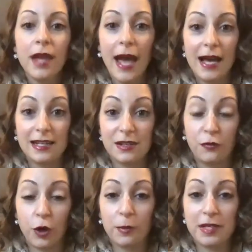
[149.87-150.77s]
as a
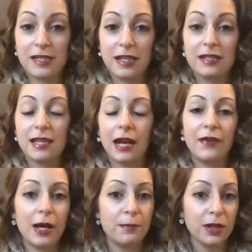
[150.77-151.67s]
pharmacist, and I've
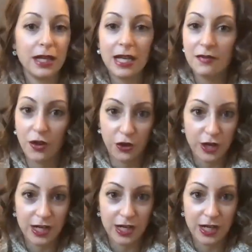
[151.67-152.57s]
had plenty of other
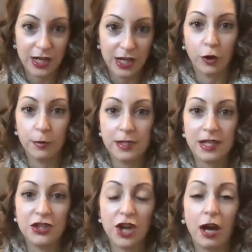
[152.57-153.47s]
independent
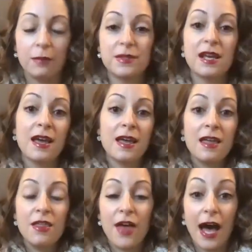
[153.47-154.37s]
pharmacy jobs
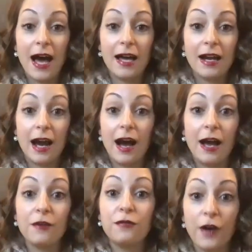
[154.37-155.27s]
that
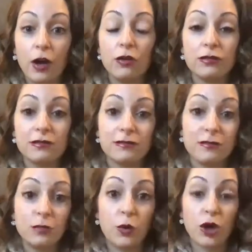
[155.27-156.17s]
I felt
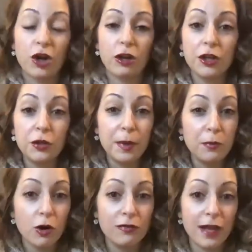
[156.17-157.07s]
were a little bit
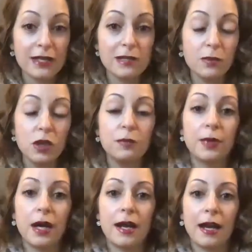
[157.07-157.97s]
more flexible,
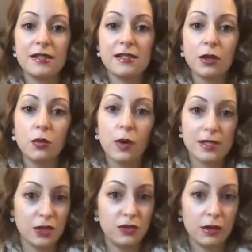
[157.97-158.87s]
but I still
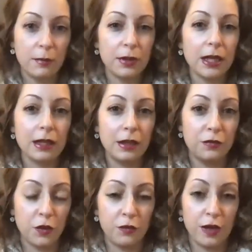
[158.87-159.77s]
wasn't completely
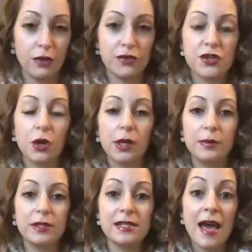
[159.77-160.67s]
fulfilled. So it
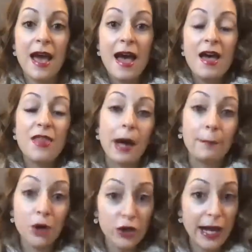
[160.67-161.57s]
was
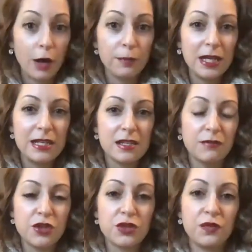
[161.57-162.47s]
that burnout piece
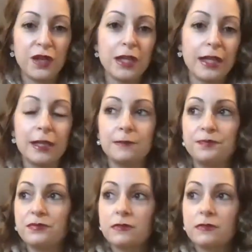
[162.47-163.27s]
of just feeling